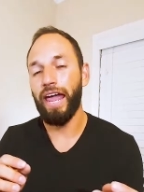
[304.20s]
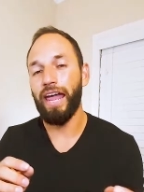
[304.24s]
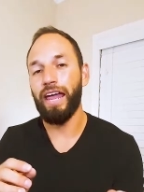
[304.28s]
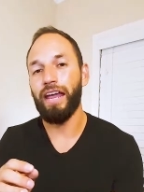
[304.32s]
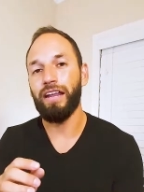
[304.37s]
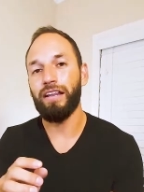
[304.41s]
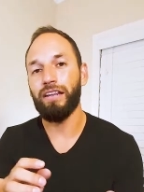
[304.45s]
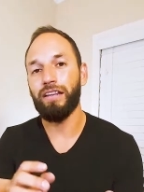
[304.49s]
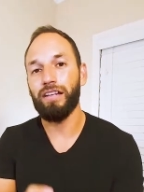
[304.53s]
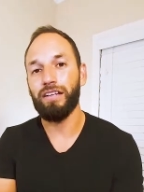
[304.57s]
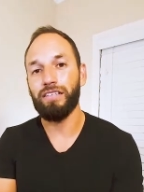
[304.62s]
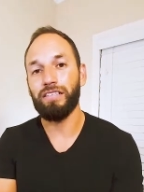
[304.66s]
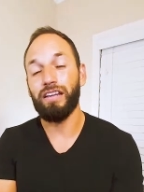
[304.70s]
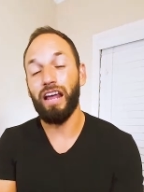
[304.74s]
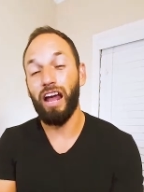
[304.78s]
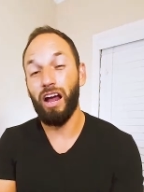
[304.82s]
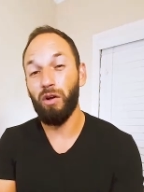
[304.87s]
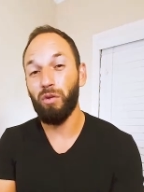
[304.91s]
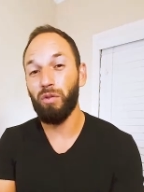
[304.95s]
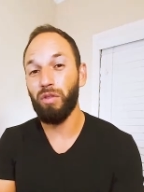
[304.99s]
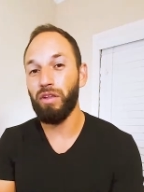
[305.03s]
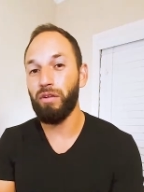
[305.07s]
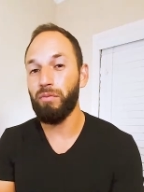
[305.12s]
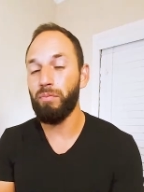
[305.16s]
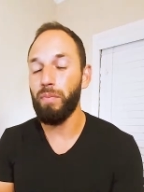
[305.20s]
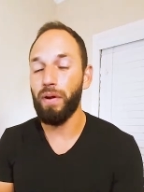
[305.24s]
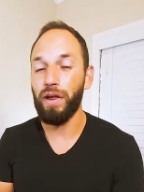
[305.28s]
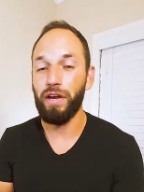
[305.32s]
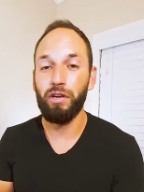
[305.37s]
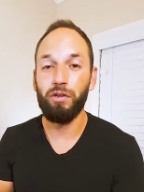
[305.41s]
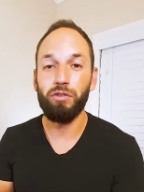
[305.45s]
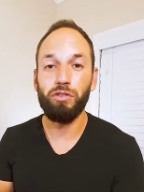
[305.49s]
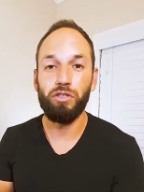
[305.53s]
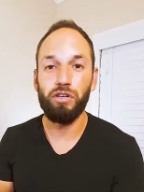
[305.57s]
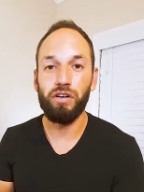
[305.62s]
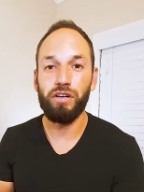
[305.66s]
And this Outlift
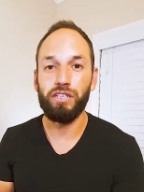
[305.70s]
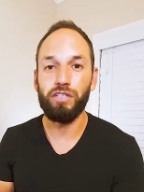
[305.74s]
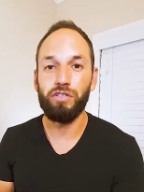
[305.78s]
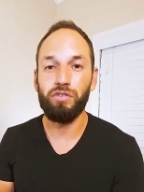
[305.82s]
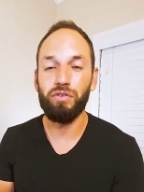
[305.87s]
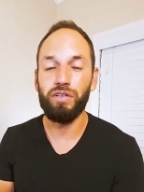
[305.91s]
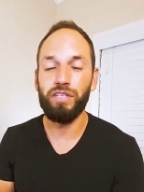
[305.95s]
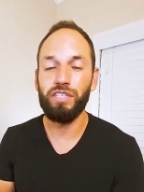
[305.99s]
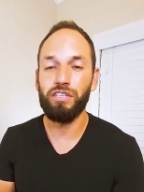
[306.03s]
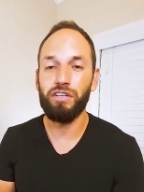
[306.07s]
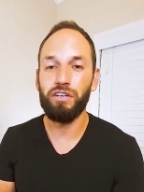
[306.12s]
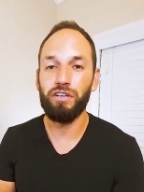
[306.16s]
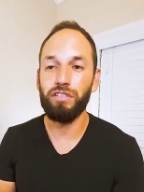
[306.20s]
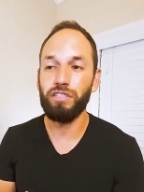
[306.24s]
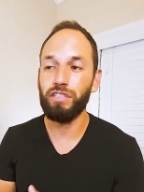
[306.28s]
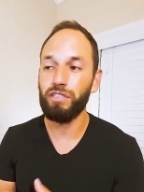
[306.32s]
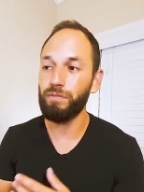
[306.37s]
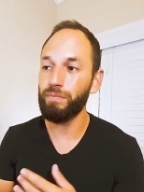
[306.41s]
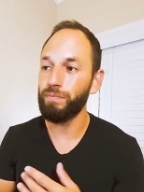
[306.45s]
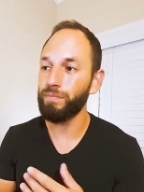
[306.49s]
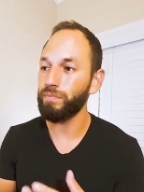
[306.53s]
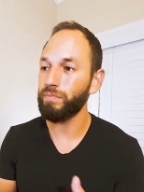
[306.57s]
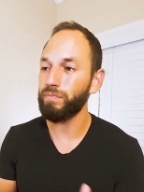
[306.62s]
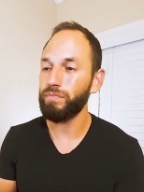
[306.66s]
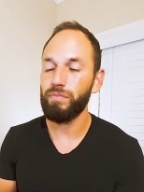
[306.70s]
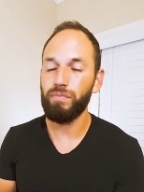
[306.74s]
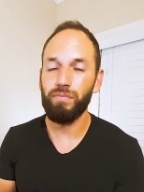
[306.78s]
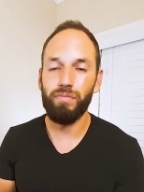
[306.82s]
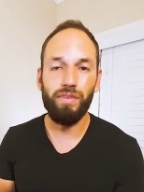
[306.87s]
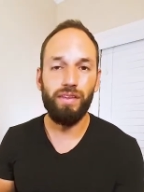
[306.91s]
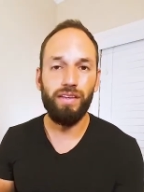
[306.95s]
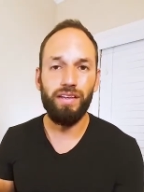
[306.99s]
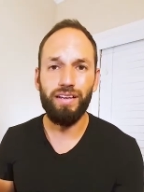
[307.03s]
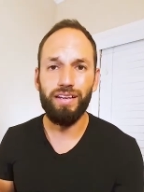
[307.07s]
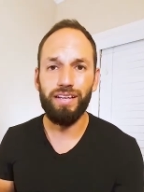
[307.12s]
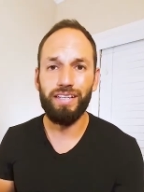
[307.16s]
by Nutrex Research
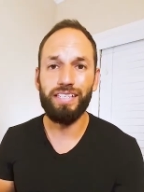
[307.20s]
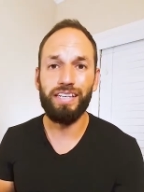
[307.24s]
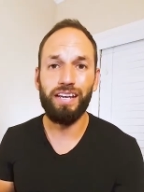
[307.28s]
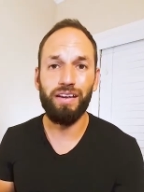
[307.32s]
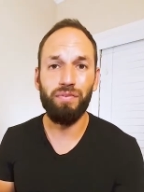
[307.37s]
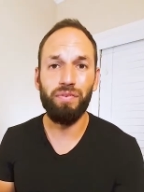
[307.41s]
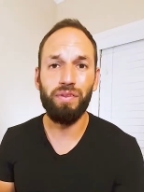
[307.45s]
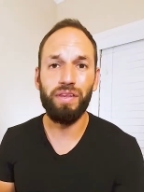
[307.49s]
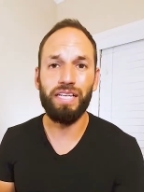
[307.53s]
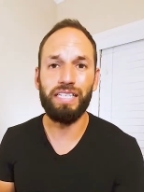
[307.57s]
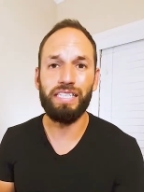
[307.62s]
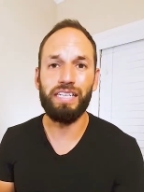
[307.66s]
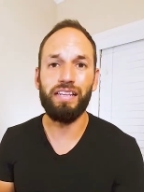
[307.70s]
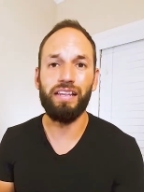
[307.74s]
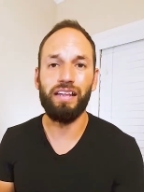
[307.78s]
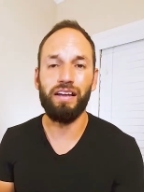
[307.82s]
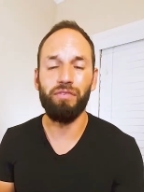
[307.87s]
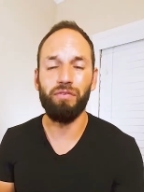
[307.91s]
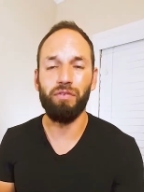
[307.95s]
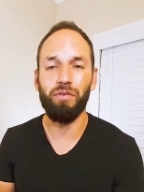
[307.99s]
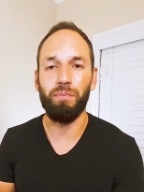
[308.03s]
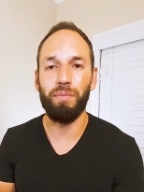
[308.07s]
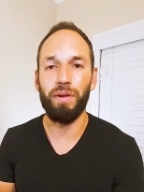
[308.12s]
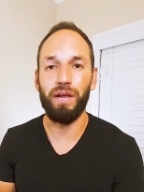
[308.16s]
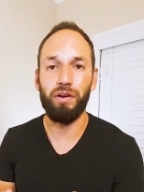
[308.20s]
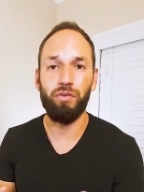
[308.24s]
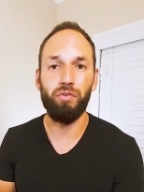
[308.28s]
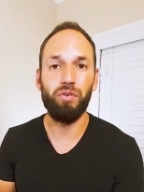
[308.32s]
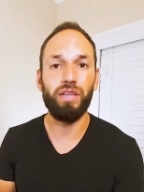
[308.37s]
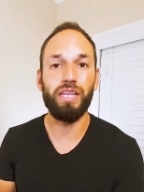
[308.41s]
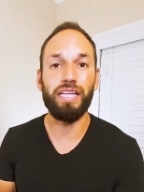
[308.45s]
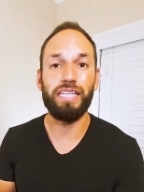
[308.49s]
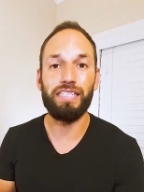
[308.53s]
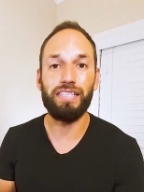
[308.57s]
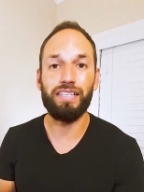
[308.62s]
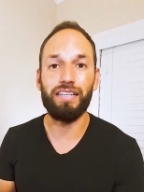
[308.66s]
definitely did that for me. I
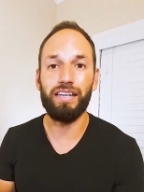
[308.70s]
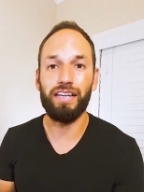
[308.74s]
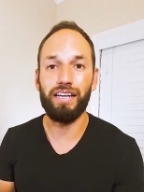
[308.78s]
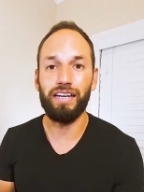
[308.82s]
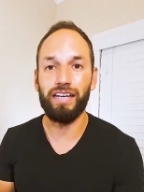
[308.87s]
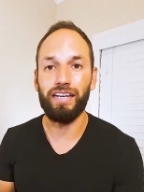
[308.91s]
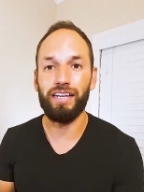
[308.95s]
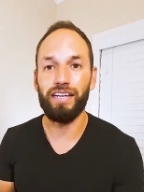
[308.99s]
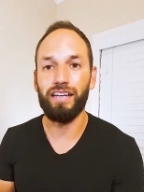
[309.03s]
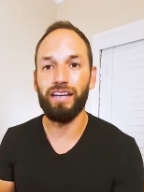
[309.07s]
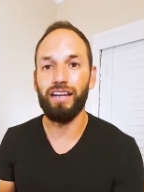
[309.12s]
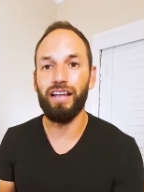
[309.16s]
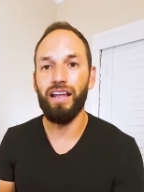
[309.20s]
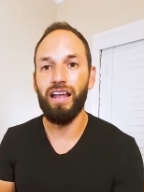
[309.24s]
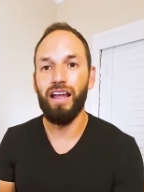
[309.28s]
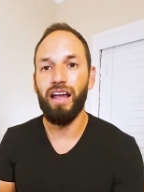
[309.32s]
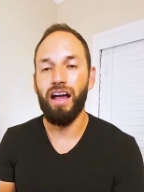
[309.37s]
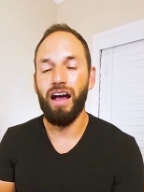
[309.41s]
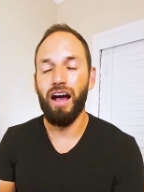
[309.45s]
really did like it.